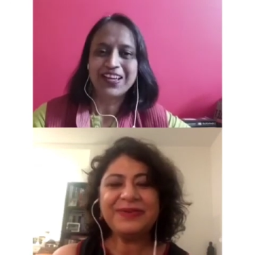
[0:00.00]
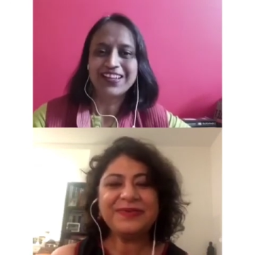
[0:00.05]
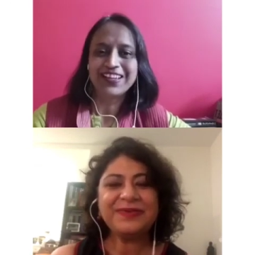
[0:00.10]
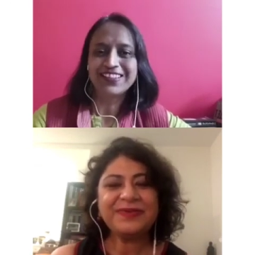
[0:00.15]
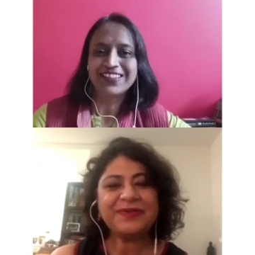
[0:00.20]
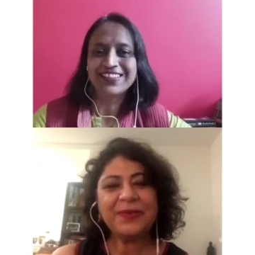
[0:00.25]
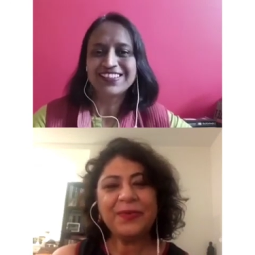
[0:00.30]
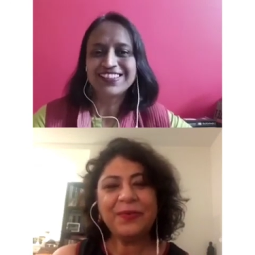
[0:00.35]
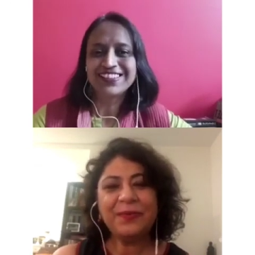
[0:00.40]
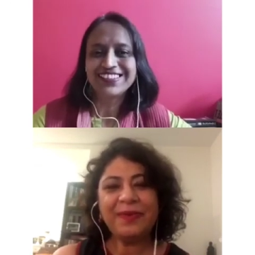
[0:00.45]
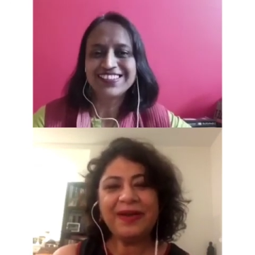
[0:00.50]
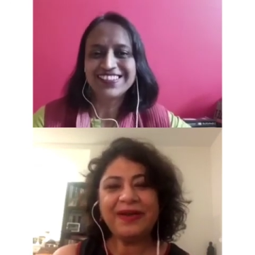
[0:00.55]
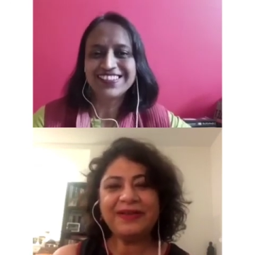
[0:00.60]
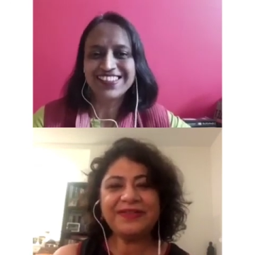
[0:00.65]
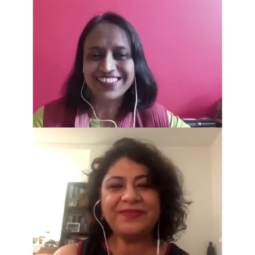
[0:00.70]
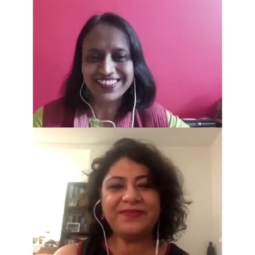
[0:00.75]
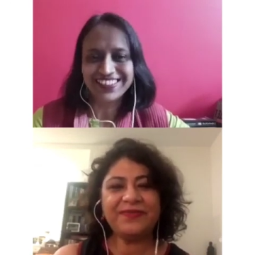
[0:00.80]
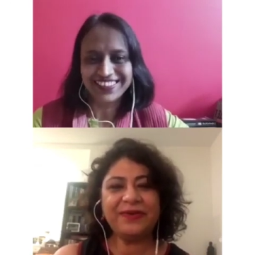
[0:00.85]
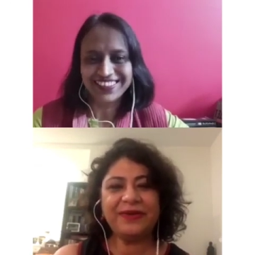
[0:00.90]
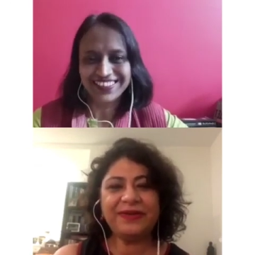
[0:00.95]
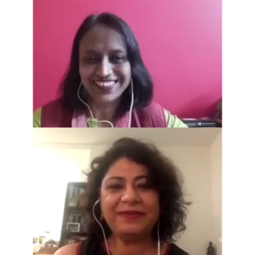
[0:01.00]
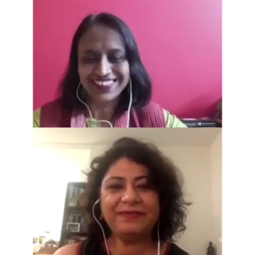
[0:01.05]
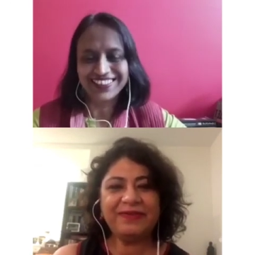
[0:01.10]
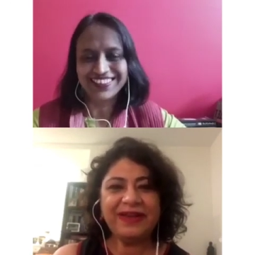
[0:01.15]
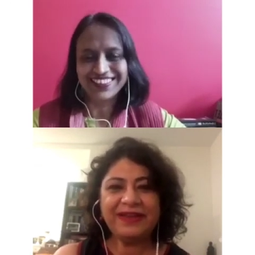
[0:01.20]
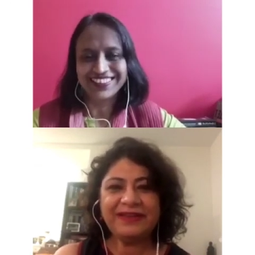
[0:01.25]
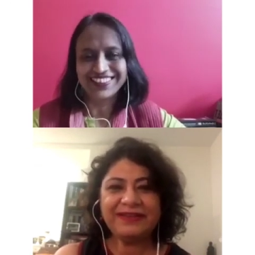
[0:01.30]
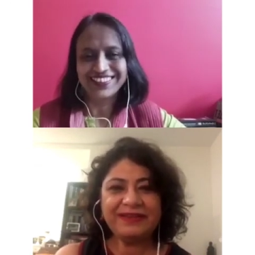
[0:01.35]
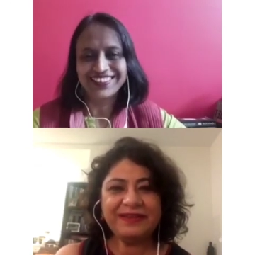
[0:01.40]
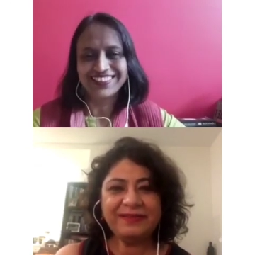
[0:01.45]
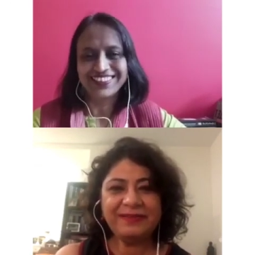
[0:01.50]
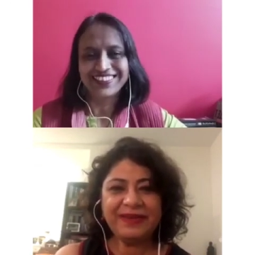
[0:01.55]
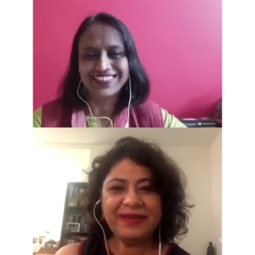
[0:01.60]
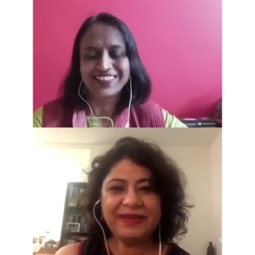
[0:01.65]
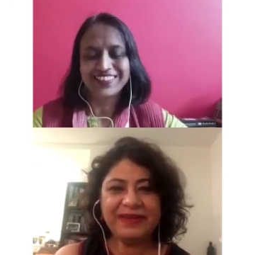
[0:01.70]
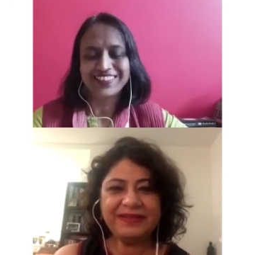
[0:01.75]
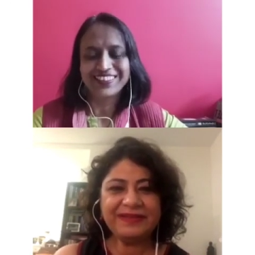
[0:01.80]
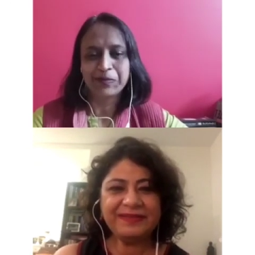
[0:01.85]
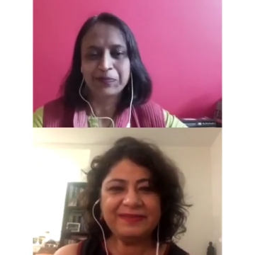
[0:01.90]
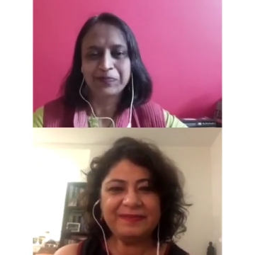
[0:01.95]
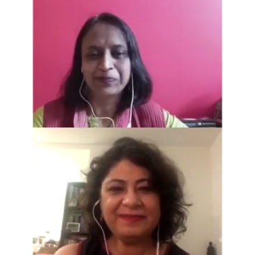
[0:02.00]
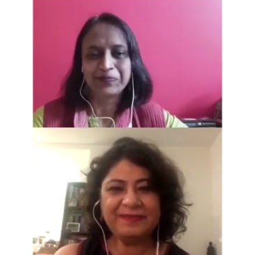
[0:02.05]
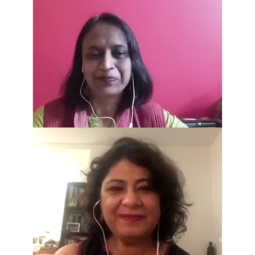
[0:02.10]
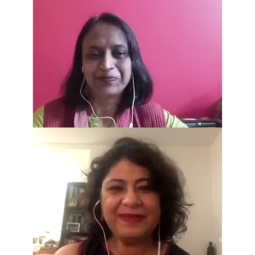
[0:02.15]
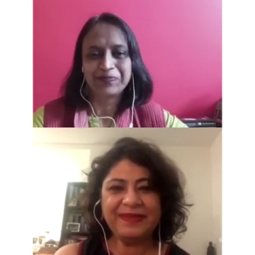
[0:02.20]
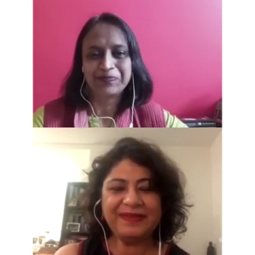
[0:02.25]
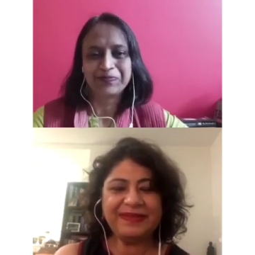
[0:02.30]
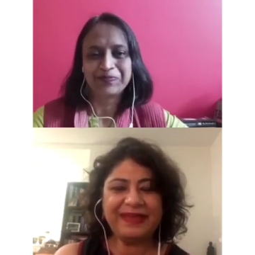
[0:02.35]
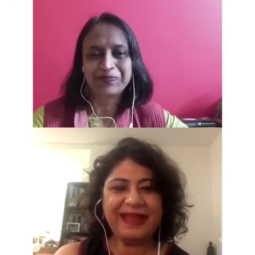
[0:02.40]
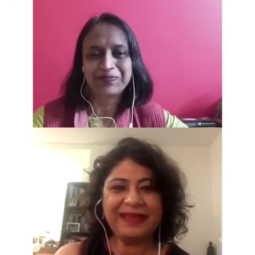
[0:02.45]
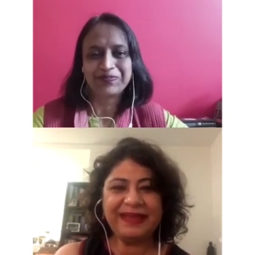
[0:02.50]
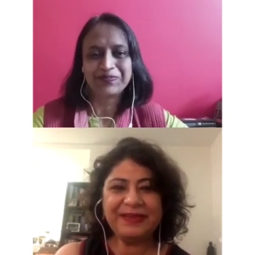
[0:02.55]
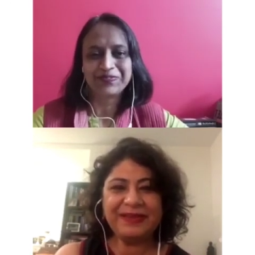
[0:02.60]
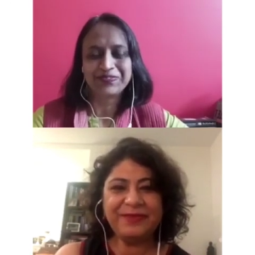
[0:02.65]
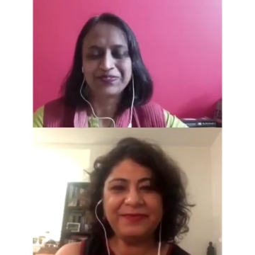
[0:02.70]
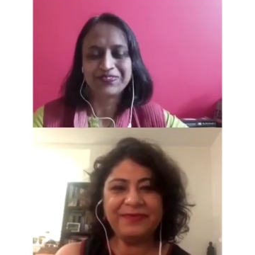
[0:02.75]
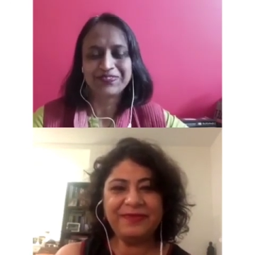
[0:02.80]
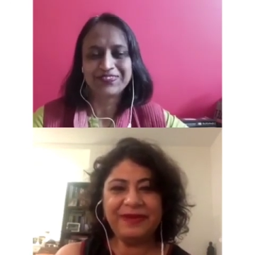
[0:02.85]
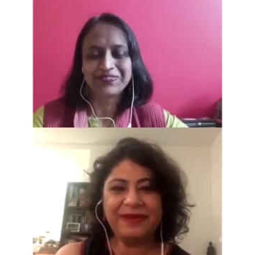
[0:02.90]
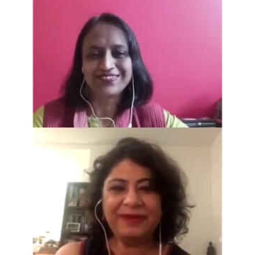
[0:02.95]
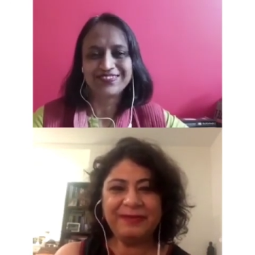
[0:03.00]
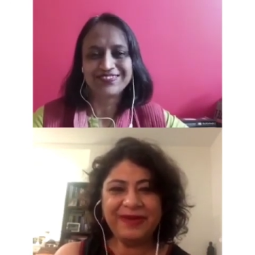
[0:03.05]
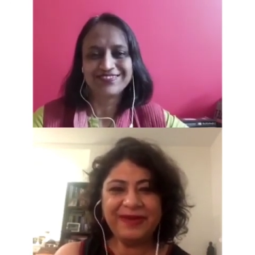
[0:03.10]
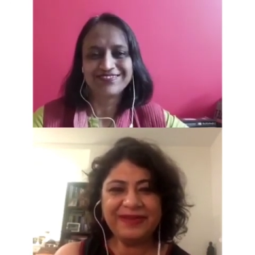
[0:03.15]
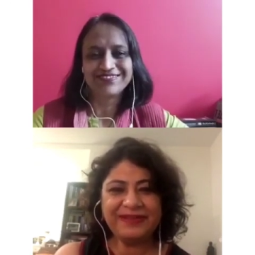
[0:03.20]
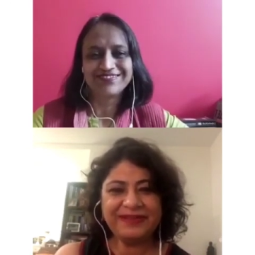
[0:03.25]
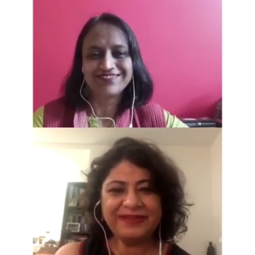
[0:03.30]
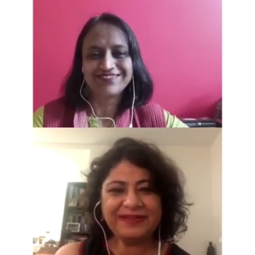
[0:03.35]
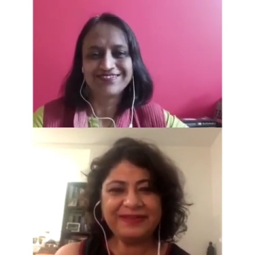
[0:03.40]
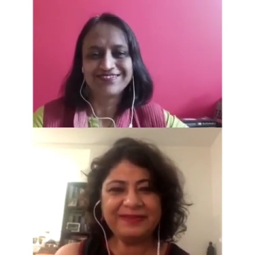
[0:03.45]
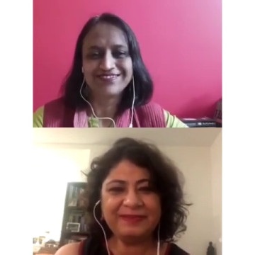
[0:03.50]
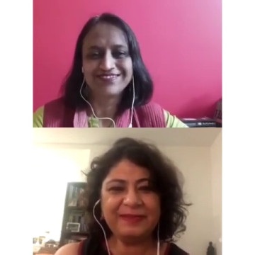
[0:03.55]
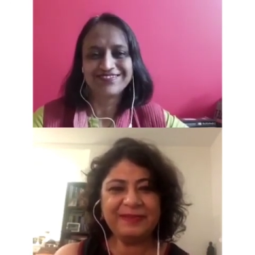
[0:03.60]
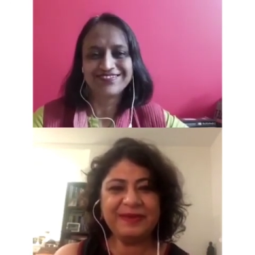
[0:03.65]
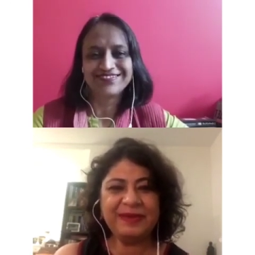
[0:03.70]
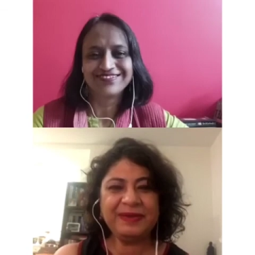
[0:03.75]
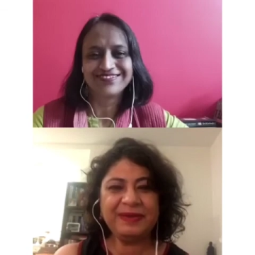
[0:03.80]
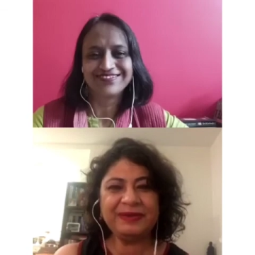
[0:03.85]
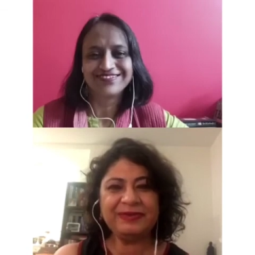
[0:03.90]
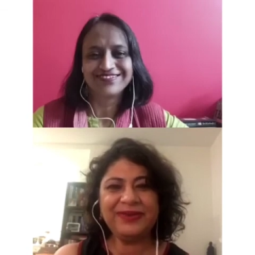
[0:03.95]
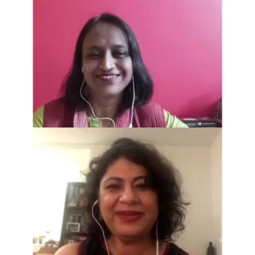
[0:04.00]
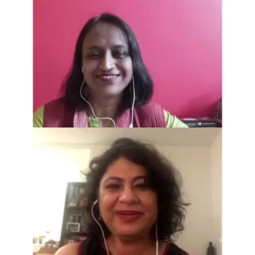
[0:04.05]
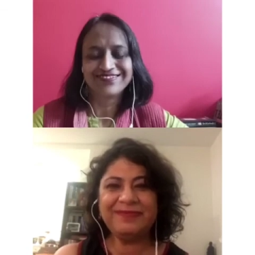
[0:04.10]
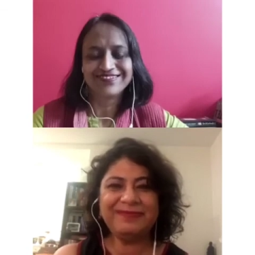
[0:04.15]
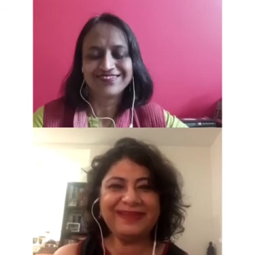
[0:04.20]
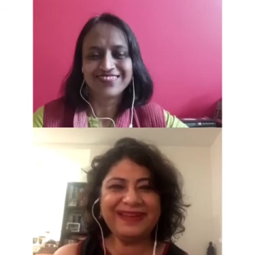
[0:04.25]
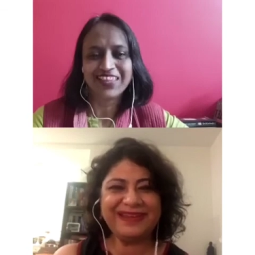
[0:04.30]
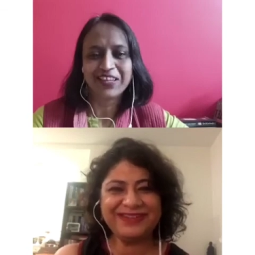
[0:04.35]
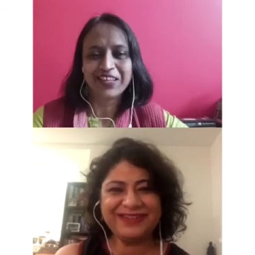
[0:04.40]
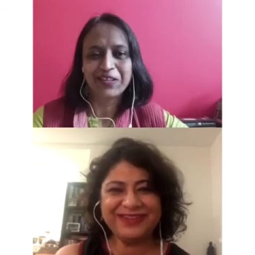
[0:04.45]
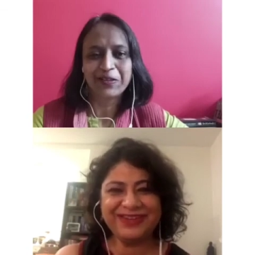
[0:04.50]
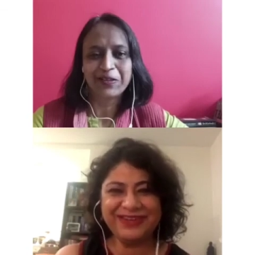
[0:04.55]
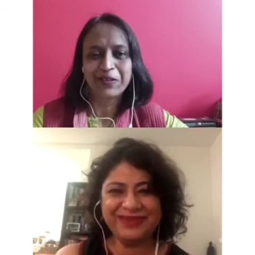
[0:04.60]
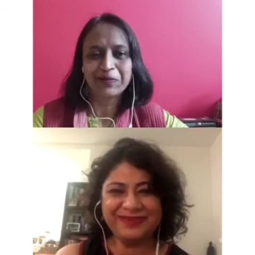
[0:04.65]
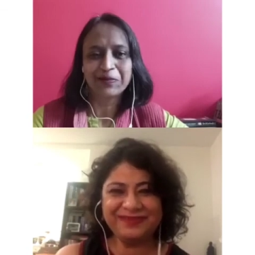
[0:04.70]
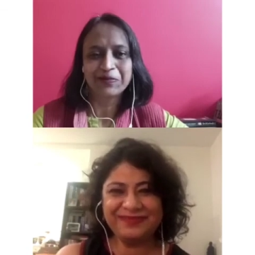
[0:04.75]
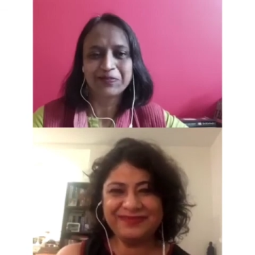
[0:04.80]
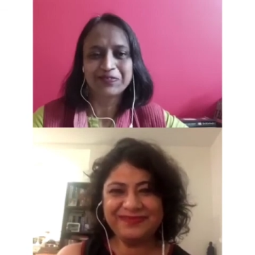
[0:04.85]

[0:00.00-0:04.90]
Speaker 1: you so much for inviting me it's Elizabeth. Thank you very much. It's been a great pleasure.